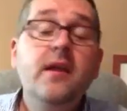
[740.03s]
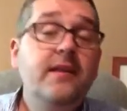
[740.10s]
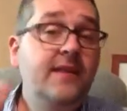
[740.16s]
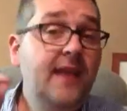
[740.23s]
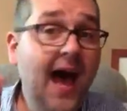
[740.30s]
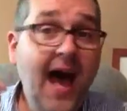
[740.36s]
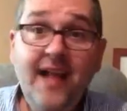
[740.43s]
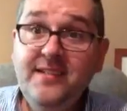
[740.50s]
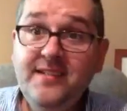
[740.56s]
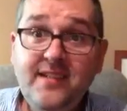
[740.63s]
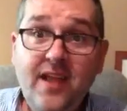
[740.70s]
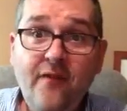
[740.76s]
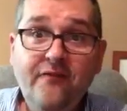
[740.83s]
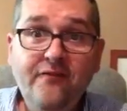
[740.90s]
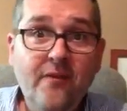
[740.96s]
Not
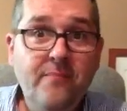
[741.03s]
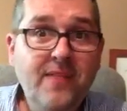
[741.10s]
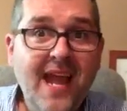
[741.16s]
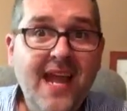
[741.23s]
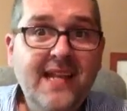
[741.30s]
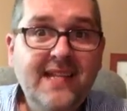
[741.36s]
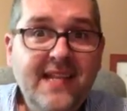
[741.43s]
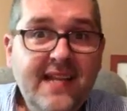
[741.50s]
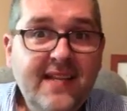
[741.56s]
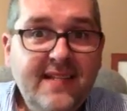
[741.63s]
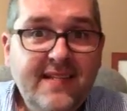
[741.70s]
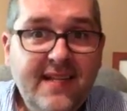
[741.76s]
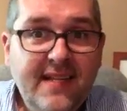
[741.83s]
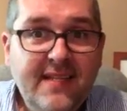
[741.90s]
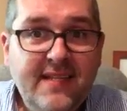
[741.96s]
stuff from
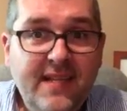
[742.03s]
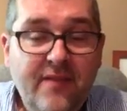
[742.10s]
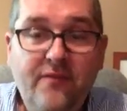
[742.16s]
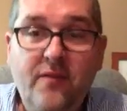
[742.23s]
1960